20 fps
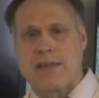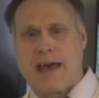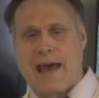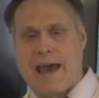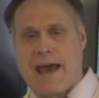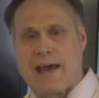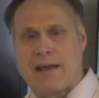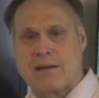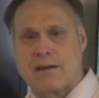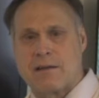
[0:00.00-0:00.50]

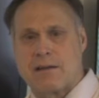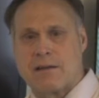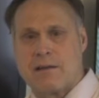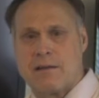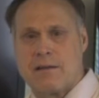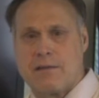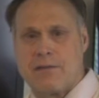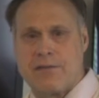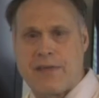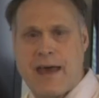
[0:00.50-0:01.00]
that,
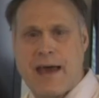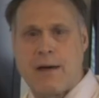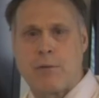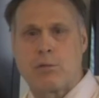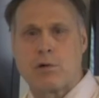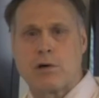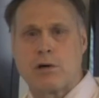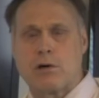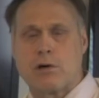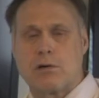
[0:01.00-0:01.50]
that
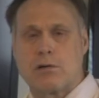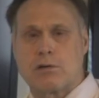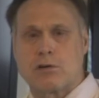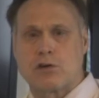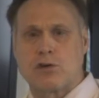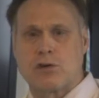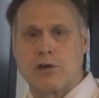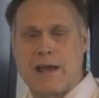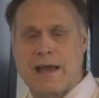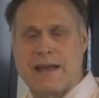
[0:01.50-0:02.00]
will
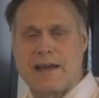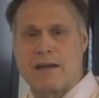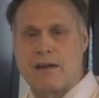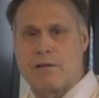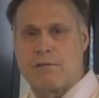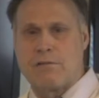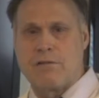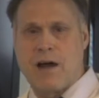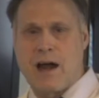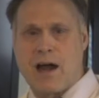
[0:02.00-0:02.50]
create an
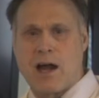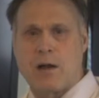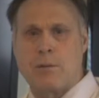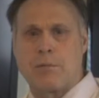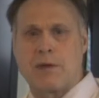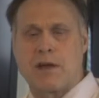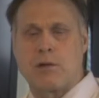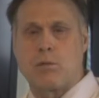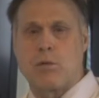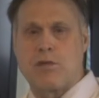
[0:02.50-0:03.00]

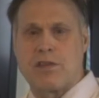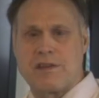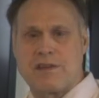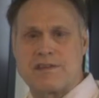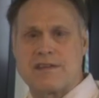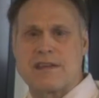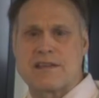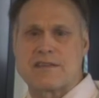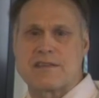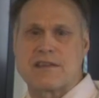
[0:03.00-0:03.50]
environment where the
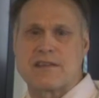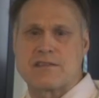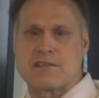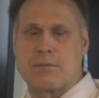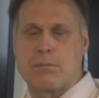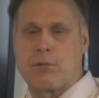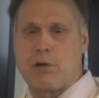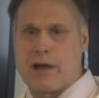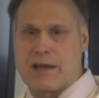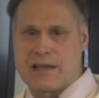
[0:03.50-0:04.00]
disc
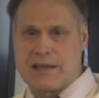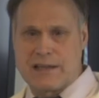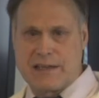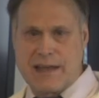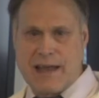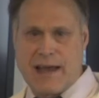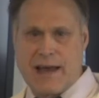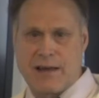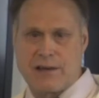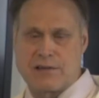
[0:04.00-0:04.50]
isn't breaking
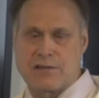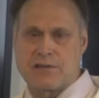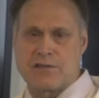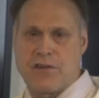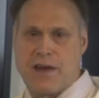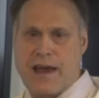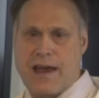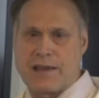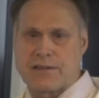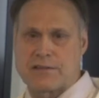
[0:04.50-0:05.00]
down as
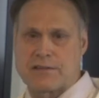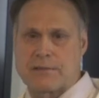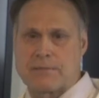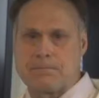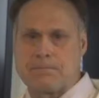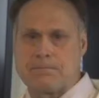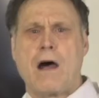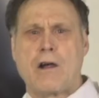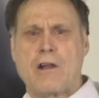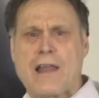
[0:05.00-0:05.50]
fast.
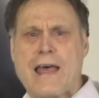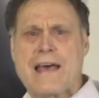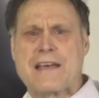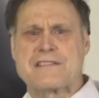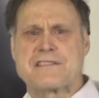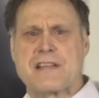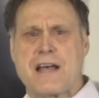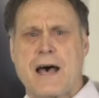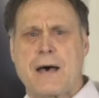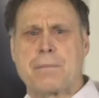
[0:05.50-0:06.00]
Our
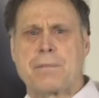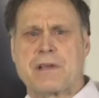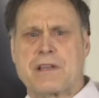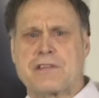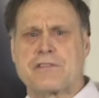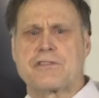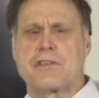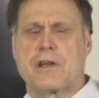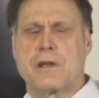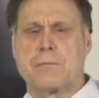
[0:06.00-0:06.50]
last topic
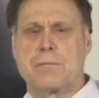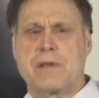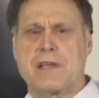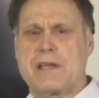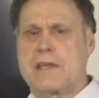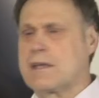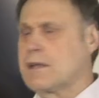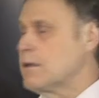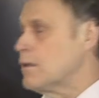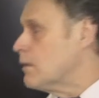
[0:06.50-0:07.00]
is going to
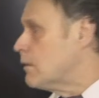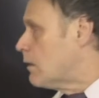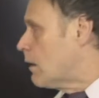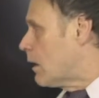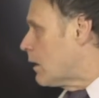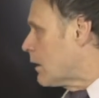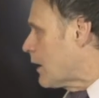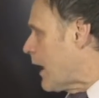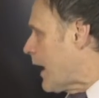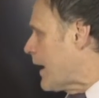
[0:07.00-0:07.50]
be
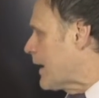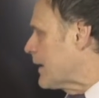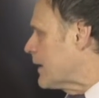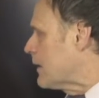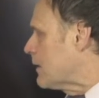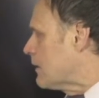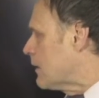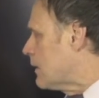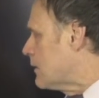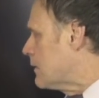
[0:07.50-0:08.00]

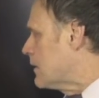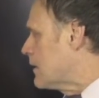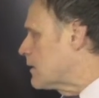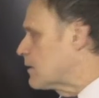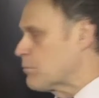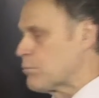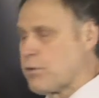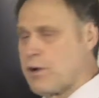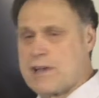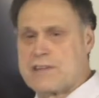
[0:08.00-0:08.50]
aligning and
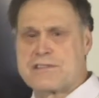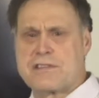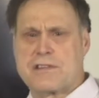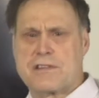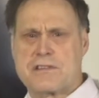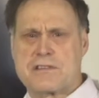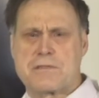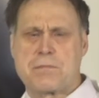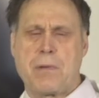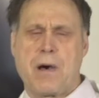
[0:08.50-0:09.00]

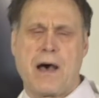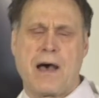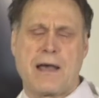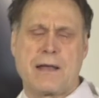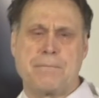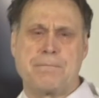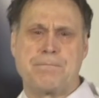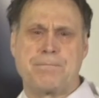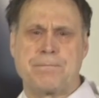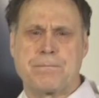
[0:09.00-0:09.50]
decompressing the
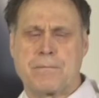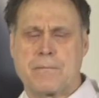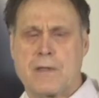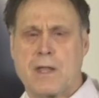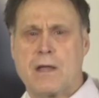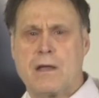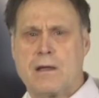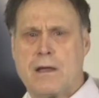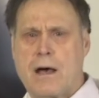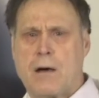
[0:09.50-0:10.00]
spine.
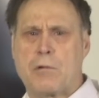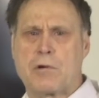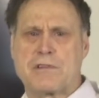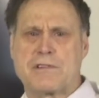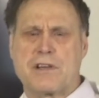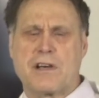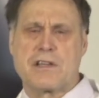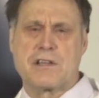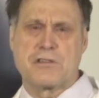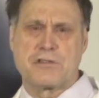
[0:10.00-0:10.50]
I want
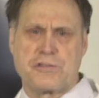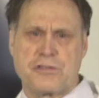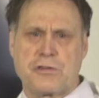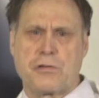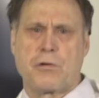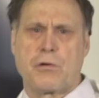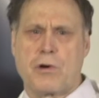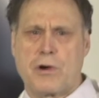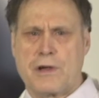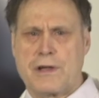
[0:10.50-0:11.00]
to tell you a
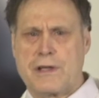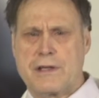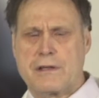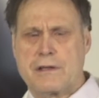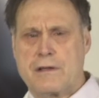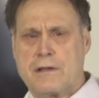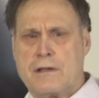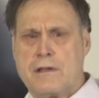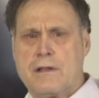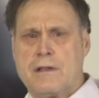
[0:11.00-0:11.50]
story.
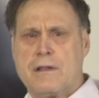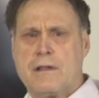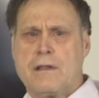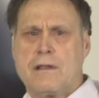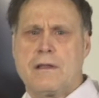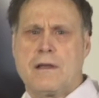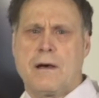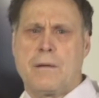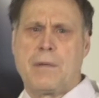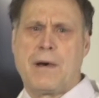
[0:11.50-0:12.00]

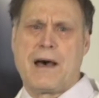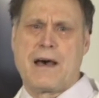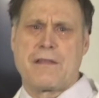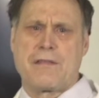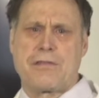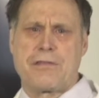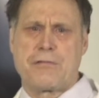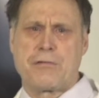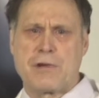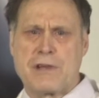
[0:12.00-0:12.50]

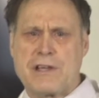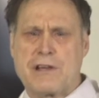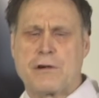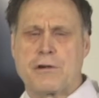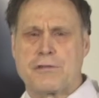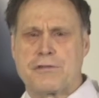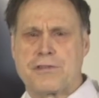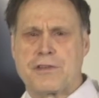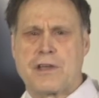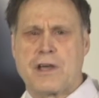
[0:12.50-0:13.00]
About 3
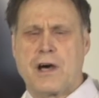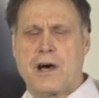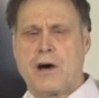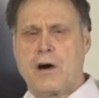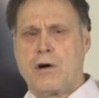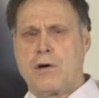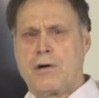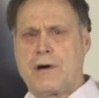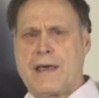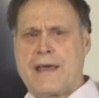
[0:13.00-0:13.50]
years
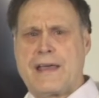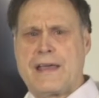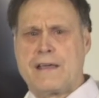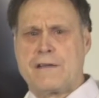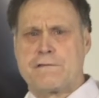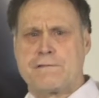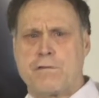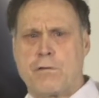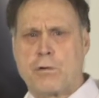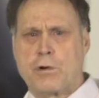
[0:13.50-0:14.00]
ago,
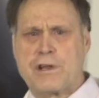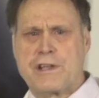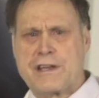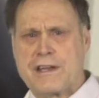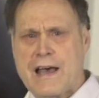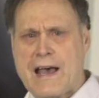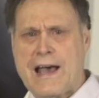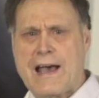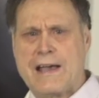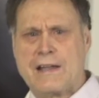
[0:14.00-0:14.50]
a
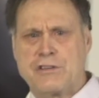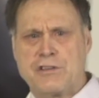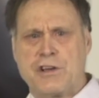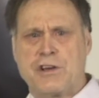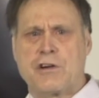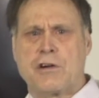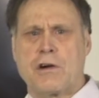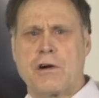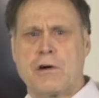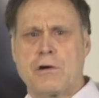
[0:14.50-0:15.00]

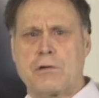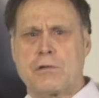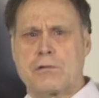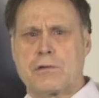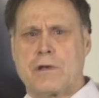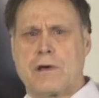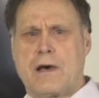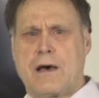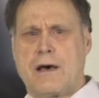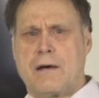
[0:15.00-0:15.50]

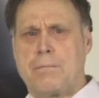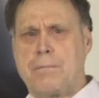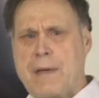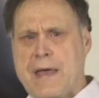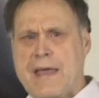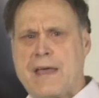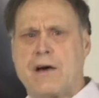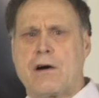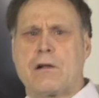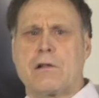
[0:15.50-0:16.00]
49-year-old
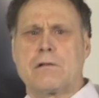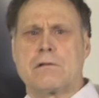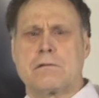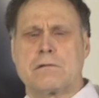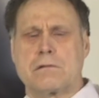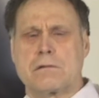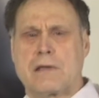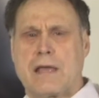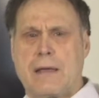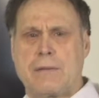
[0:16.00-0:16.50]
male
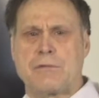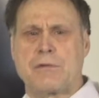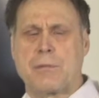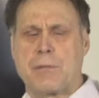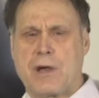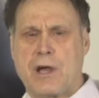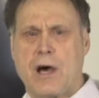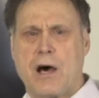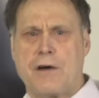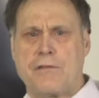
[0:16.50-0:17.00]
came to
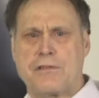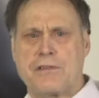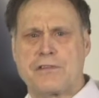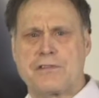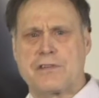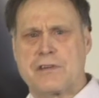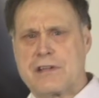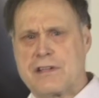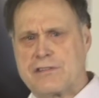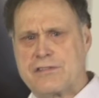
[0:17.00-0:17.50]
my
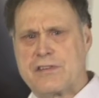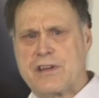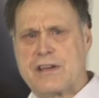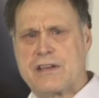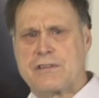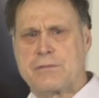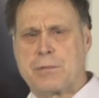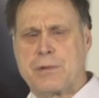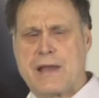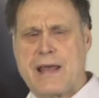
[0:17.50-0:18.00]
office and he said
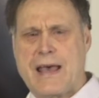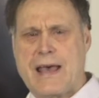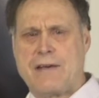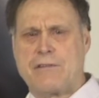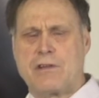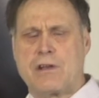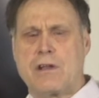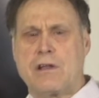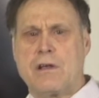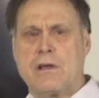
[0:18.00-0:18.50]
he's been
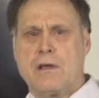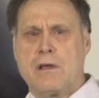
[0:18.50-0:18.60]
having